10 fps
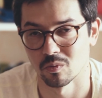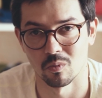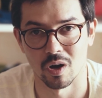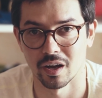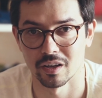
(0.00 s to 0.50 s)

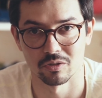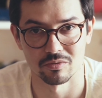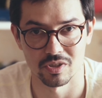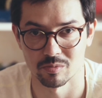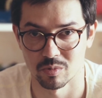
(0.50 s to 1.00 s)
one
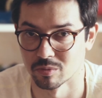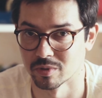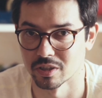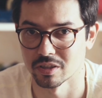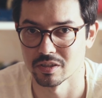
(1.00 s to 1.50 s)
of these
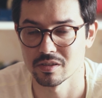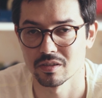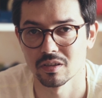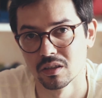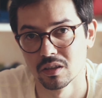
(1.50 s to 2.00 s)
properties.